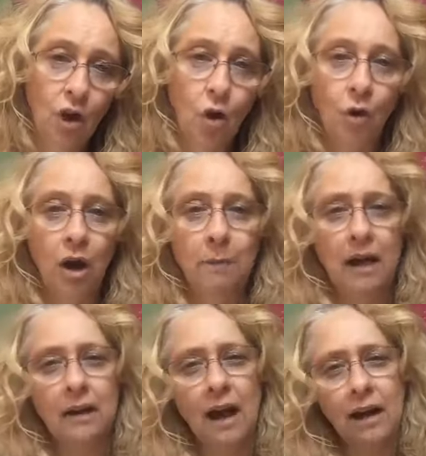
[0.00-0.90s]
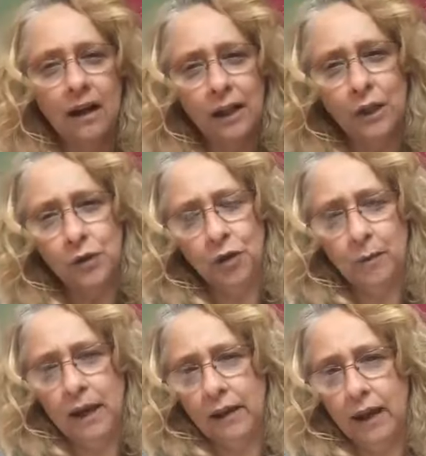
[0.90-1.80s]
Or am I not going to control
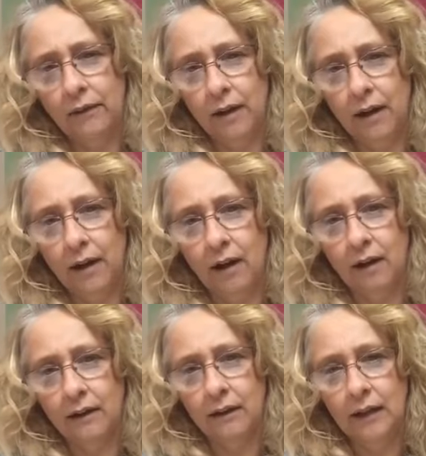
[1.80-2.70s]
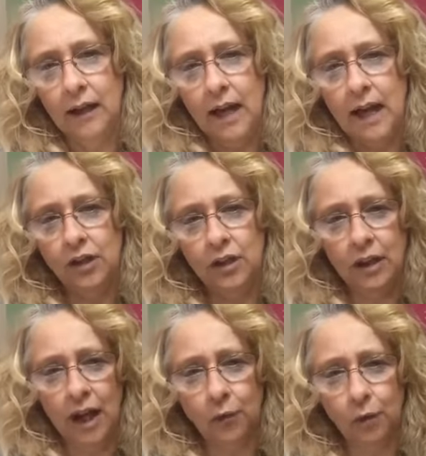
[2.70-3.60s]
my life at all and just
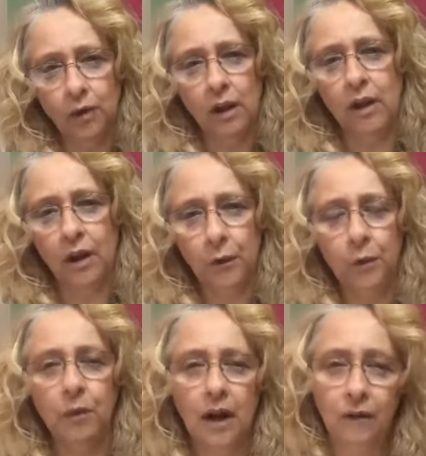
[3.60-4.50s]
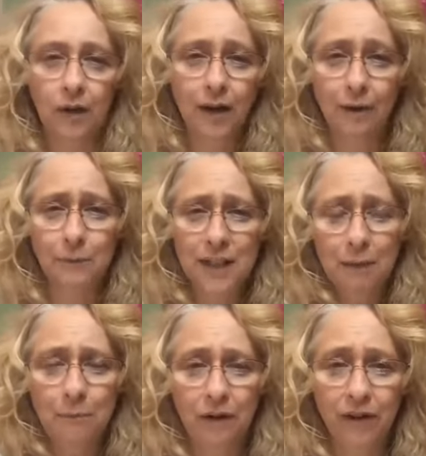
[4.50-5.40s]
kind of roll along with whatever comes
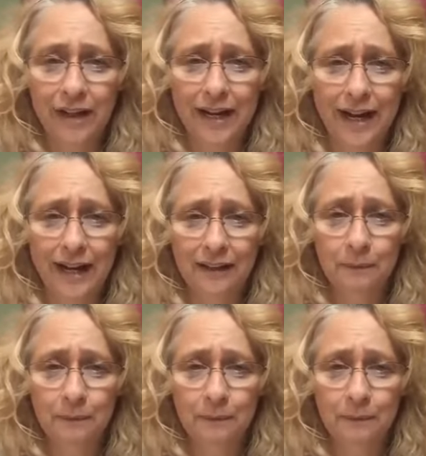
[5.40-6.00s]
up every day.